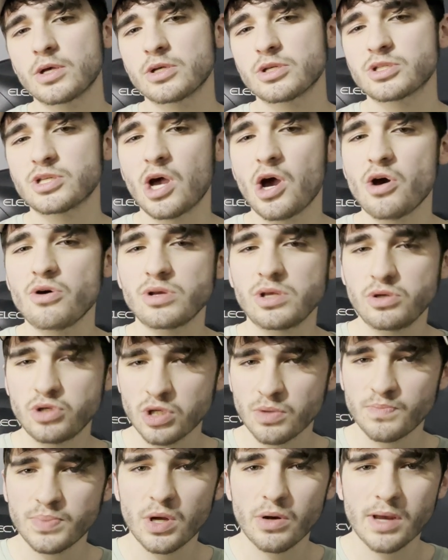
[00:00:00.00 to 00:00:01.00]
so you
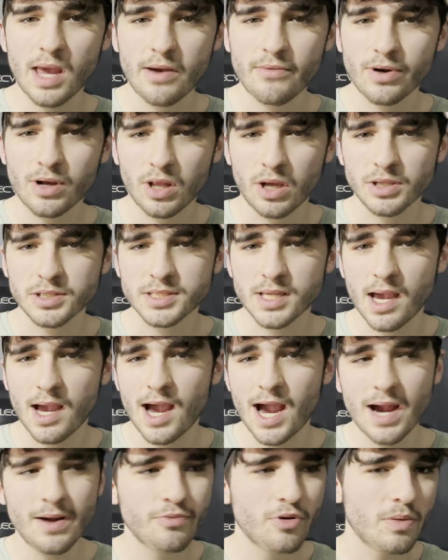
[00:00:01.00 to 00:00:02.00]
should be okay with Clodsire.
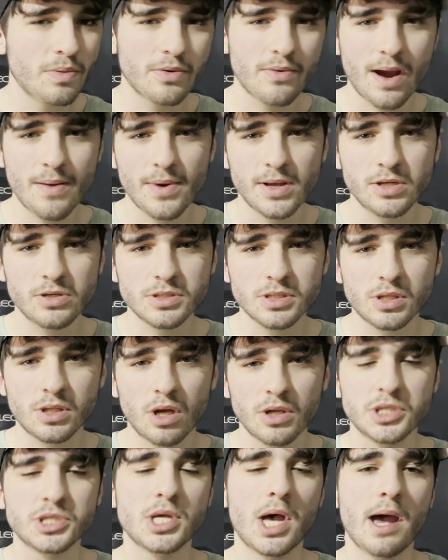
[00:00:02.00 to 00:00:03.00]
I probably recommend using
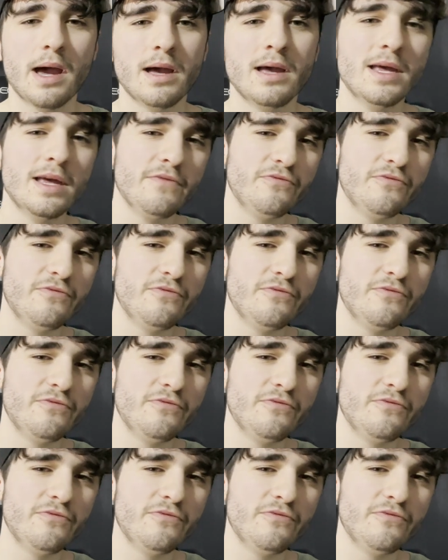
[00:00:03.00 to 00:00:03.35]
Clodsire.